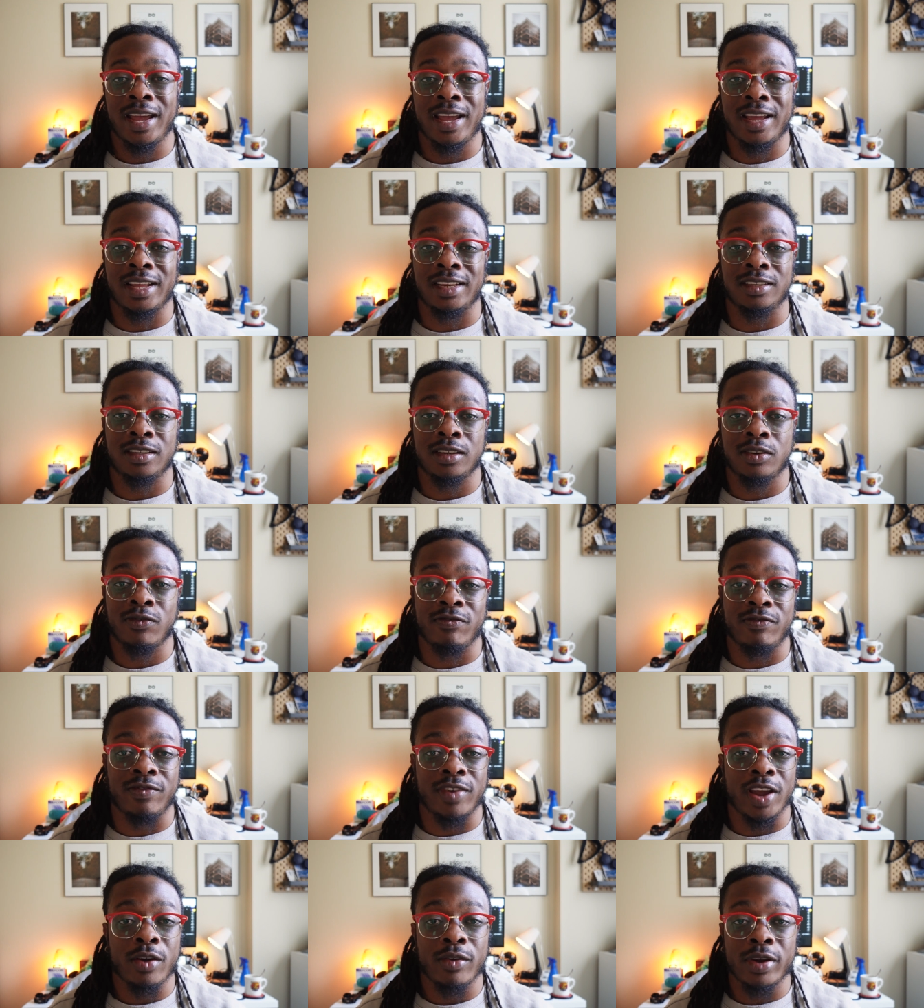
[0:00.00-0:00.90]
and
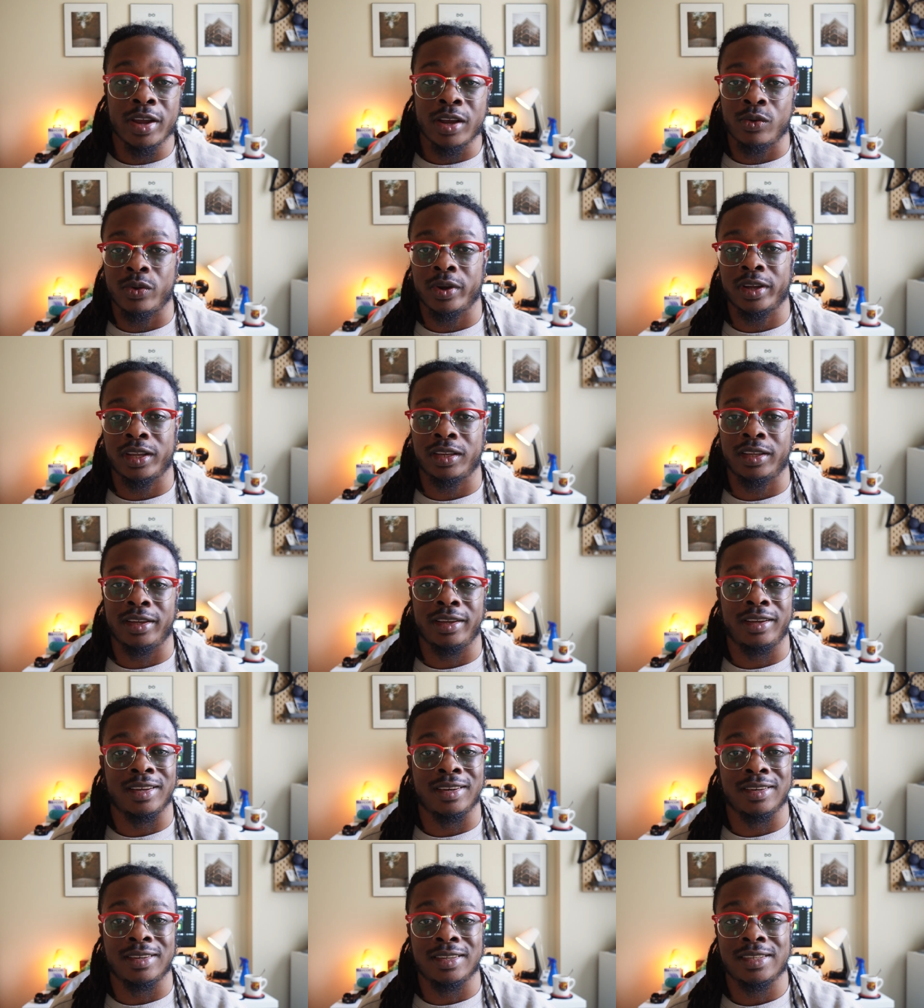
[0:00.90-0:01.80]
very quickly
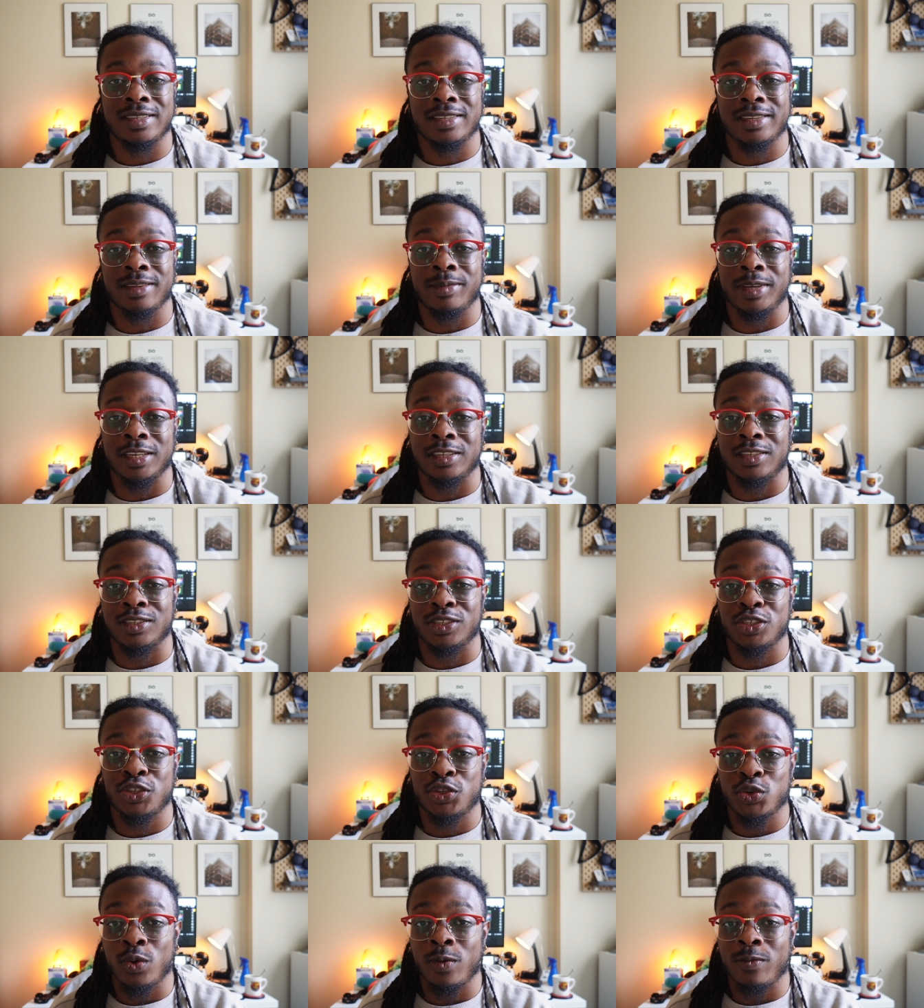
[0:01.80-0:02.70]
condense them into
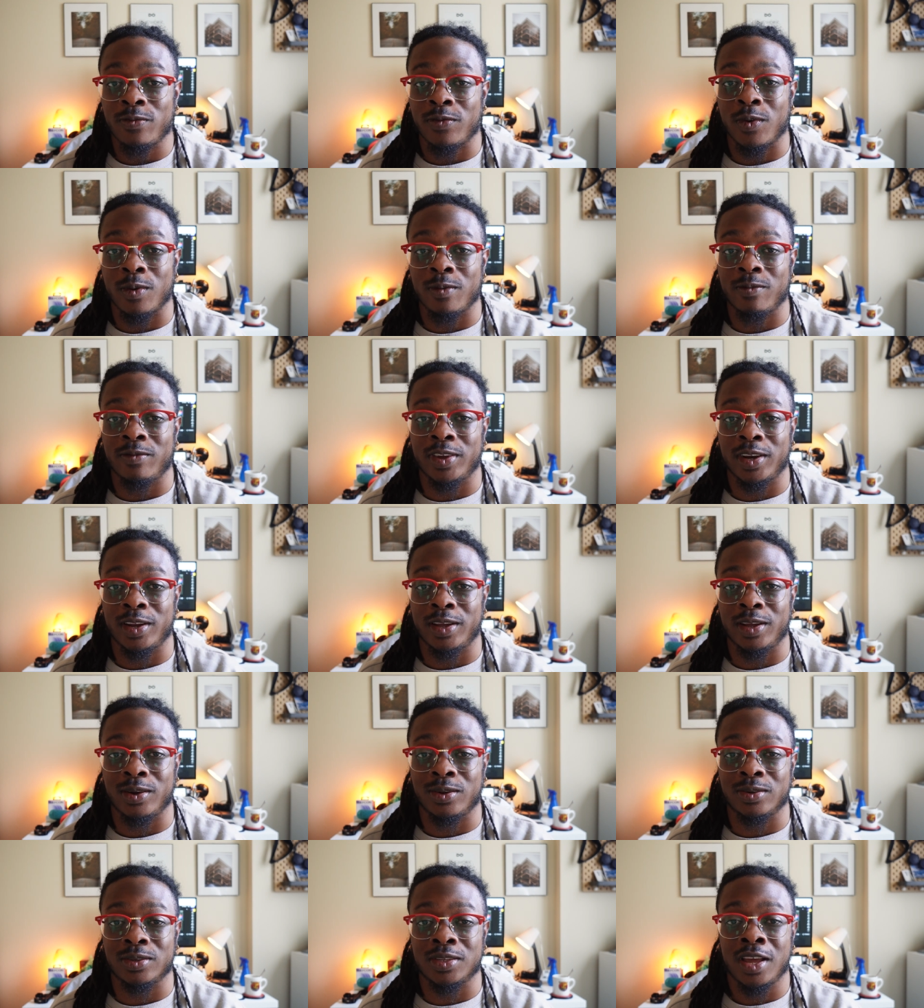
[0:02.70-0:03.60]
short form
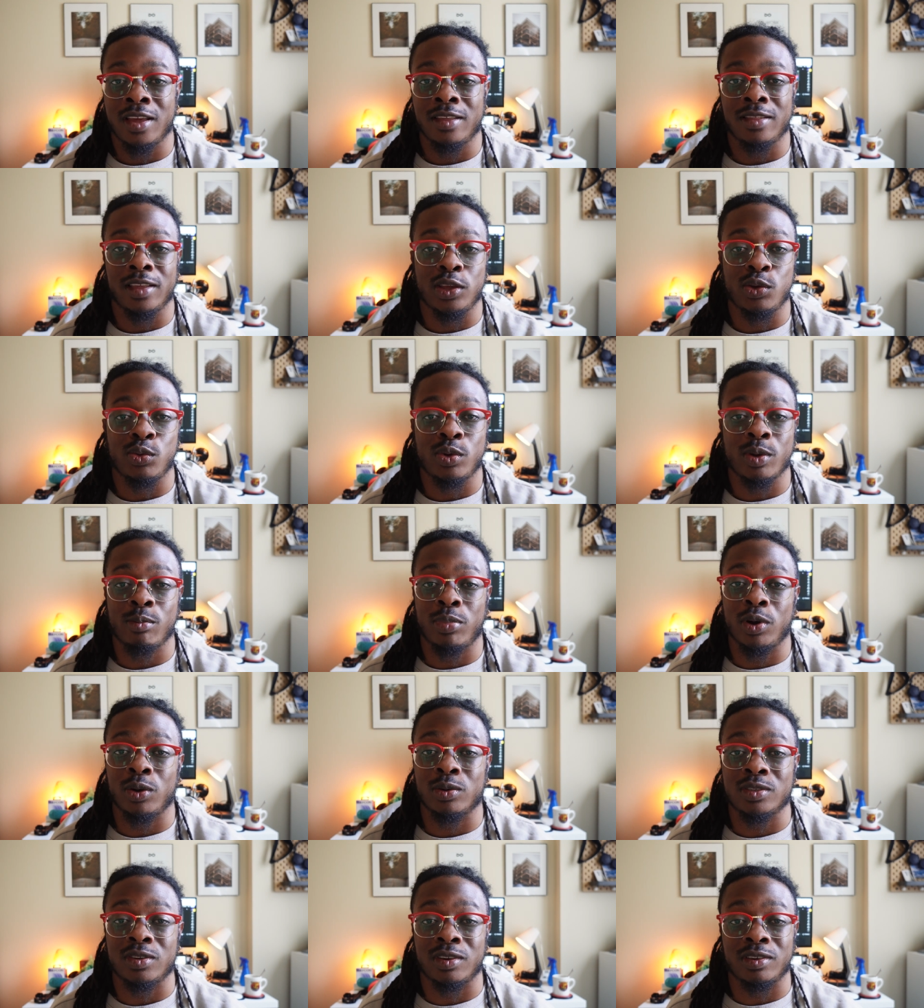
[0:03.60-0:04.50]
videos that you can
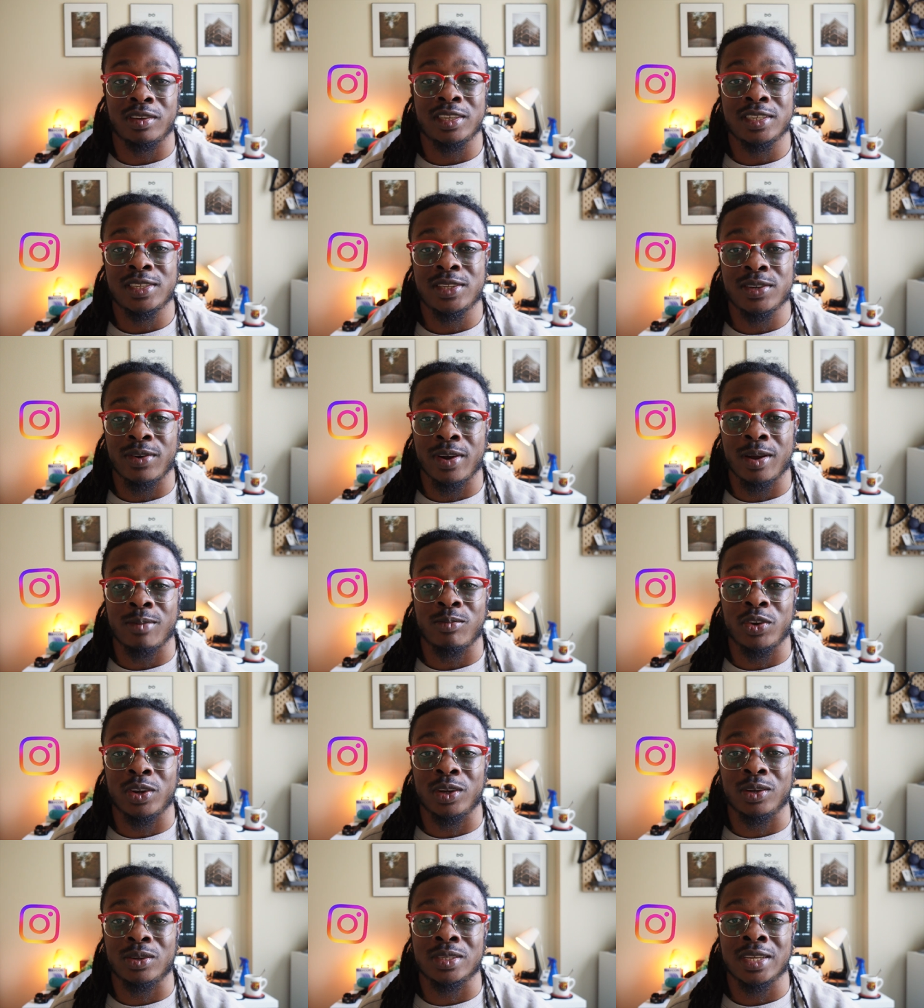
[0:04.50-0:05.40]
post on Instagram
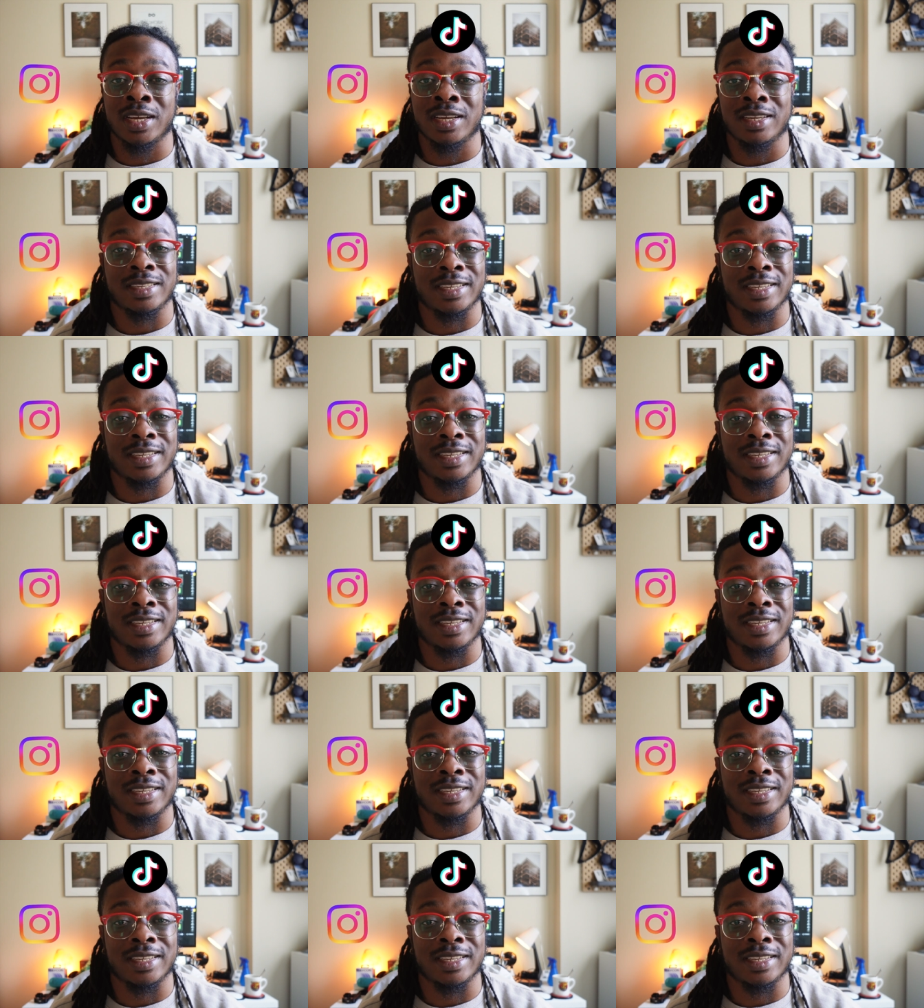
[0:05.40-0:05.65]
Reels,